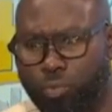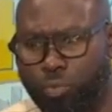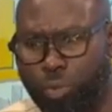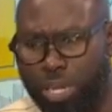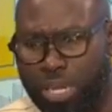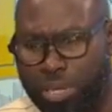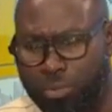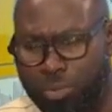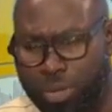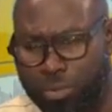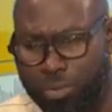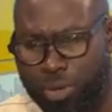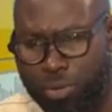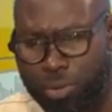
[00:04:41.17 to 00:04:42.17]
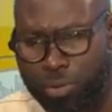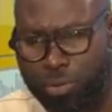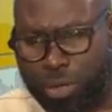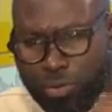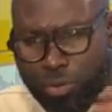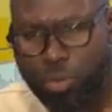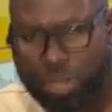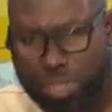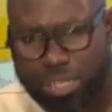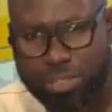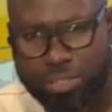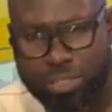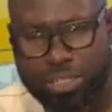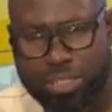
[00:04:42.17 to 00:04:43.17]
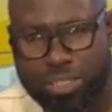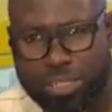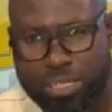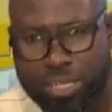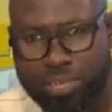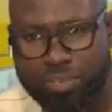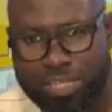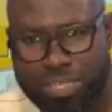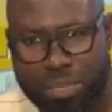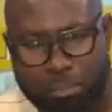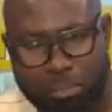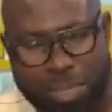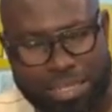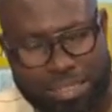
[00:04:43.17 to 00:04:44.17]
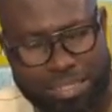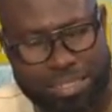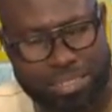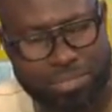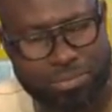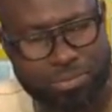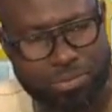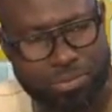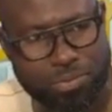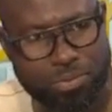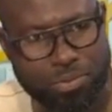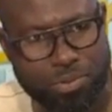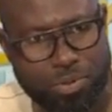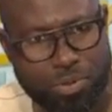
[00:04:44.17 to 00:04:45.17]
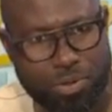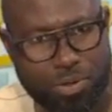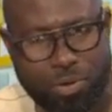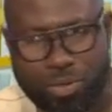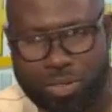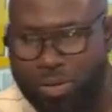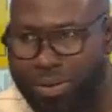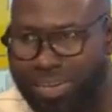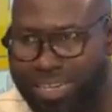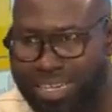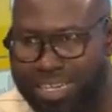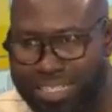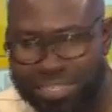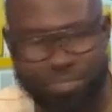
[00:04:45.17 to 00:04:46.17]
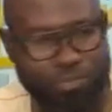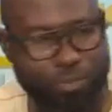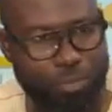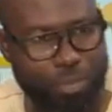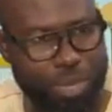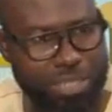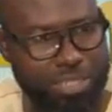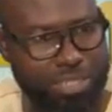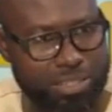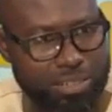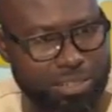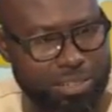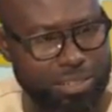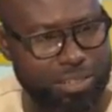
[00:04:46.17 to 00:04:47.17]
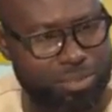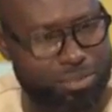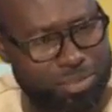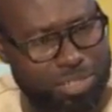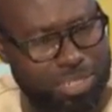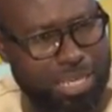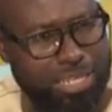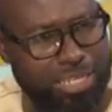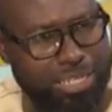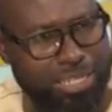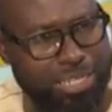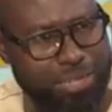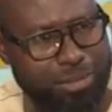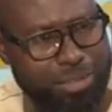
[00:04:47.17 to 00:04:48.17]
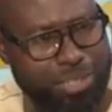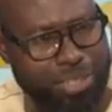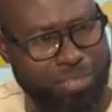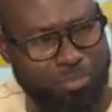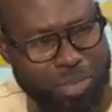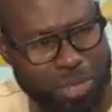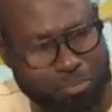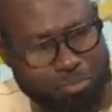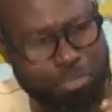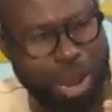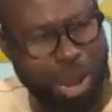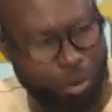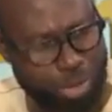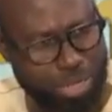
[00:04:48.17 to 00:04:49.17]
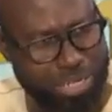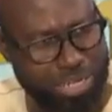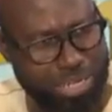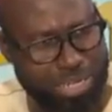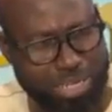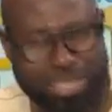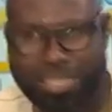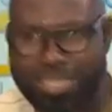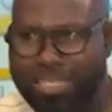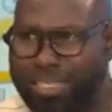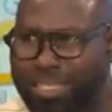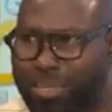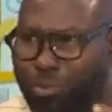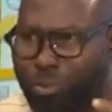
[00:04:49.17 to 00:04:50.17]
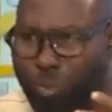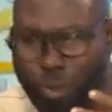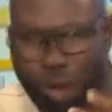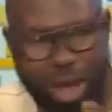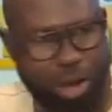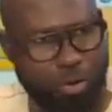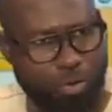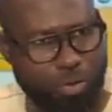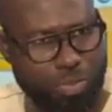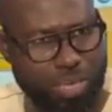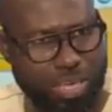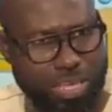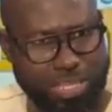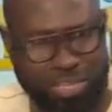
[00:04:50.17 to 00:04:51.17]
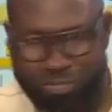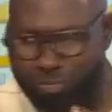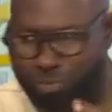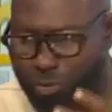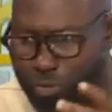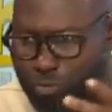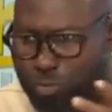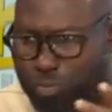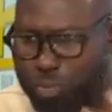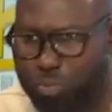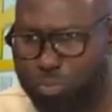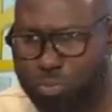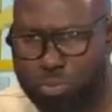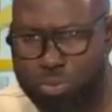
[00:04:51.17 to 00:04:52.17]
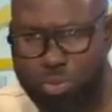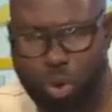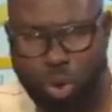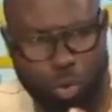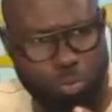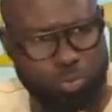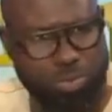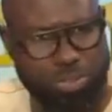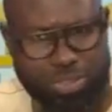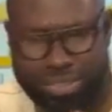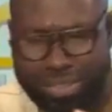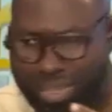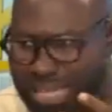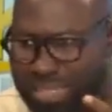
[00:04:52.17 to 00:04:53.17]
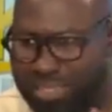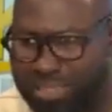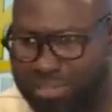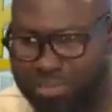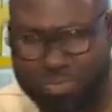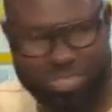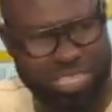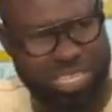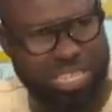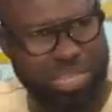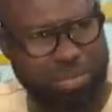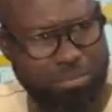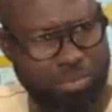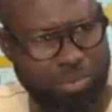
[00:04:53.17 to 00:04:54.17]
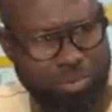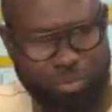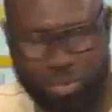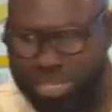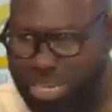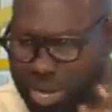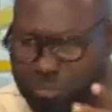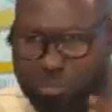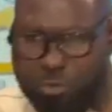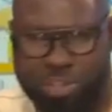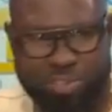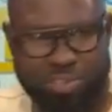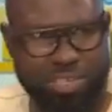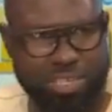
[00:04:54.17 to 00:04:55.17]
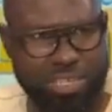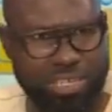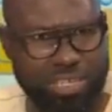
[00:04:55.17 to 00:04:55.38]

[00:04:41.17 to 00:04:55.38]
we were only given the mandate to only collect information, you see that they've been empowered. They go out there. They've gone to people's homes, lands. We've seen them with cameras.